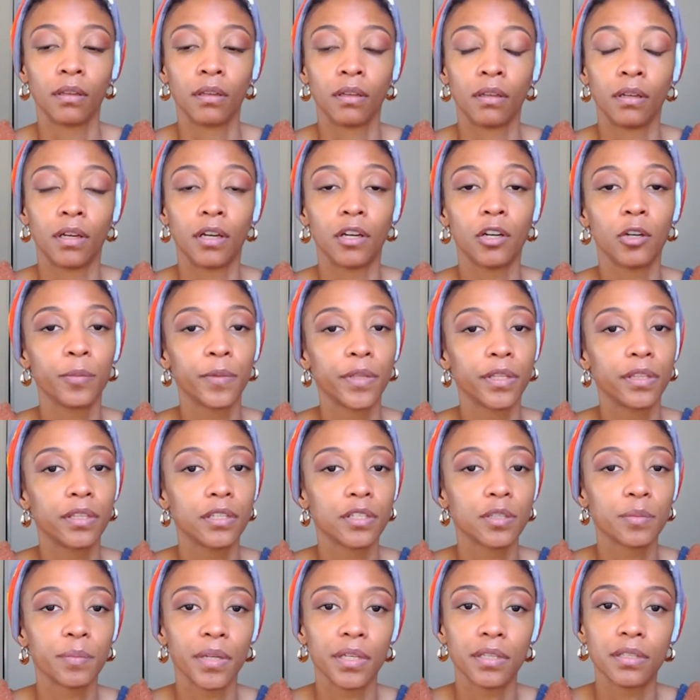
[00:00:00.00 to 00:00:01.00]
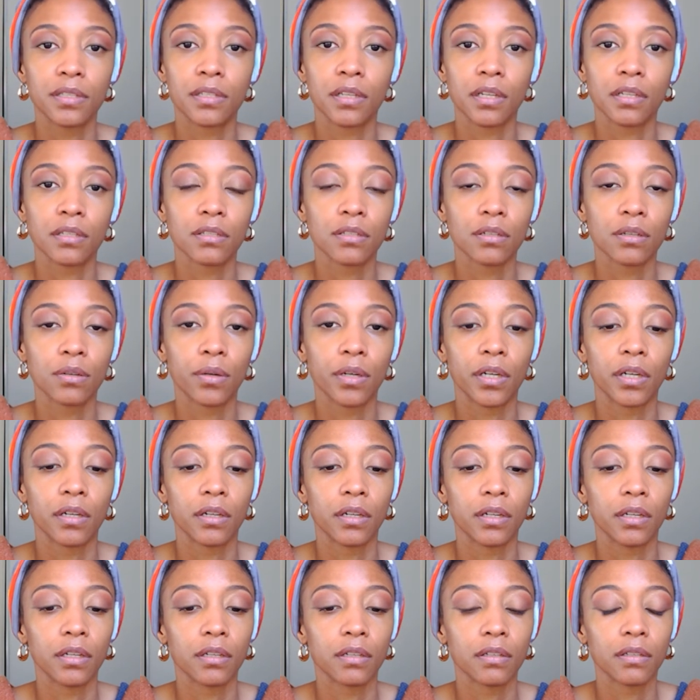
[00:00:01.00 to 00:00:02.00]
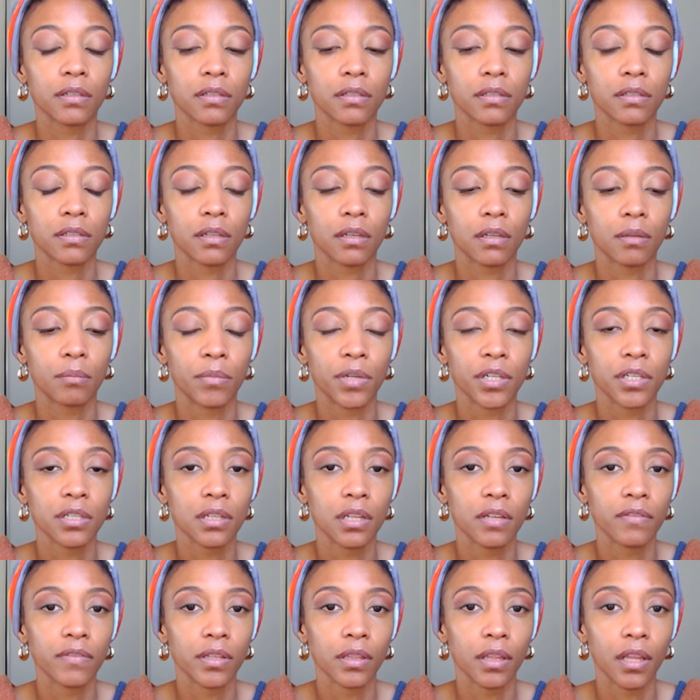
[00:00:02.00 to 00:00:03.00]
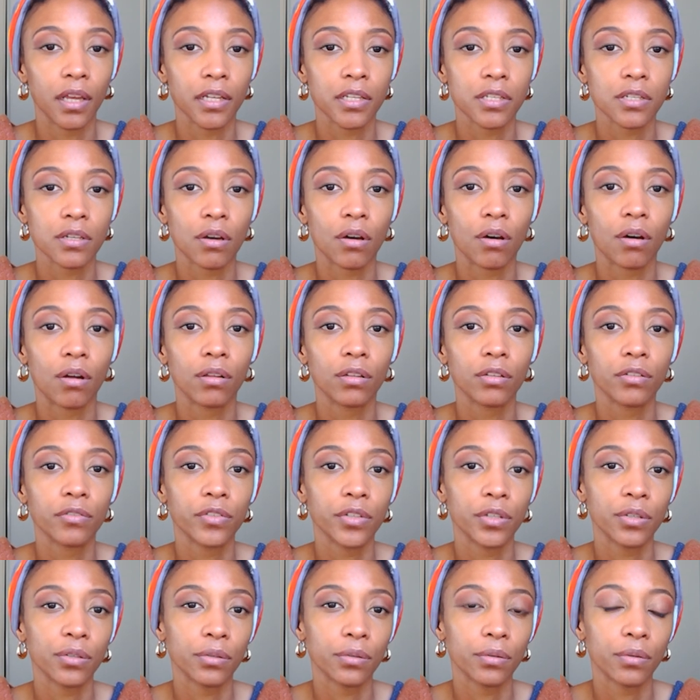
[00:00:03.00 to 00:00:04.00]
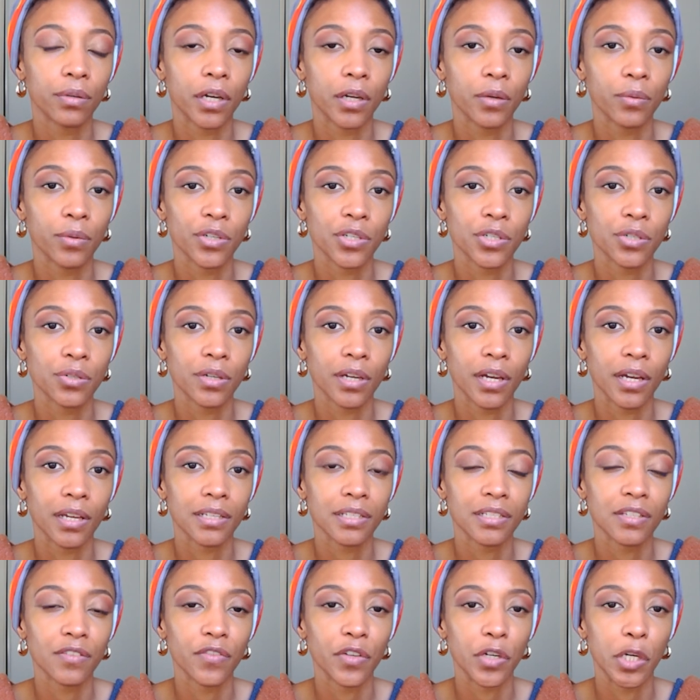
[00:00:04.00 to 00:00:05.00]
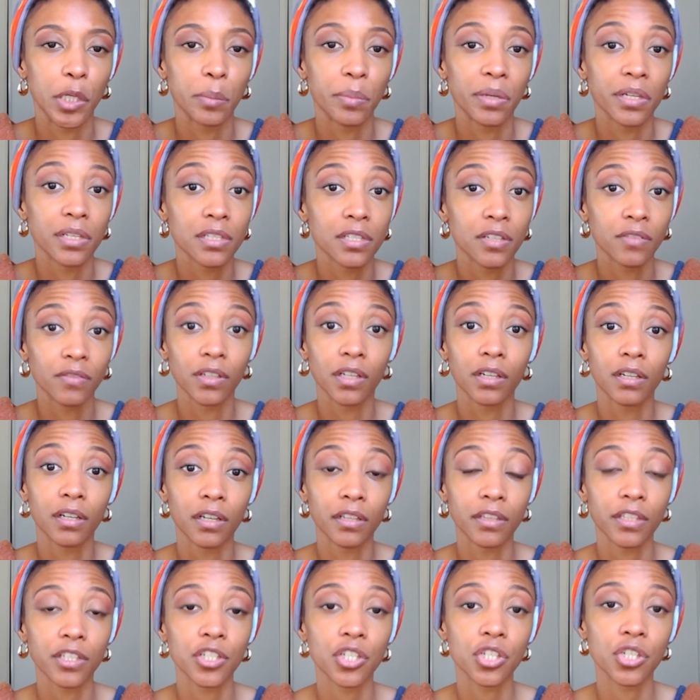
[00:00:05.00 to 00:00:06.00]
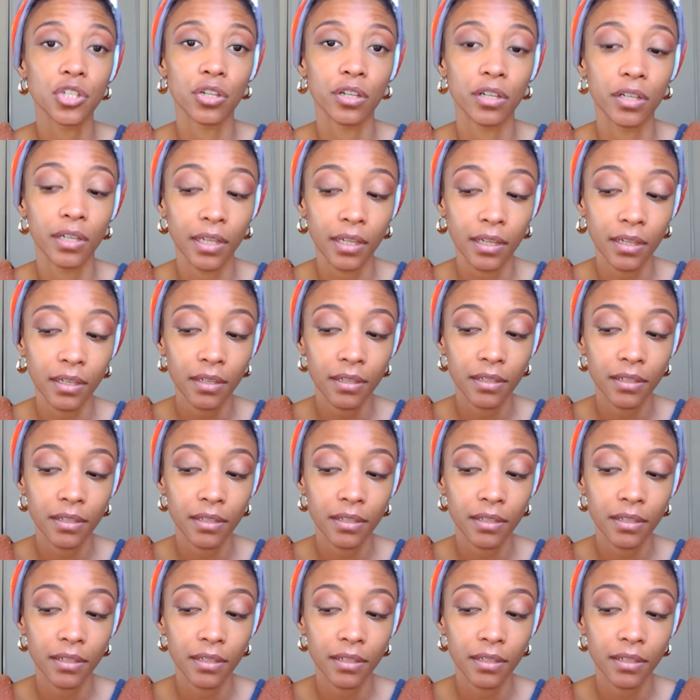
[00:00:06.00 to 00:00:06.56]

I hope that this made sense, Aquarius. Much love and light to all of you. I wish you guys the very best of luck on this journey.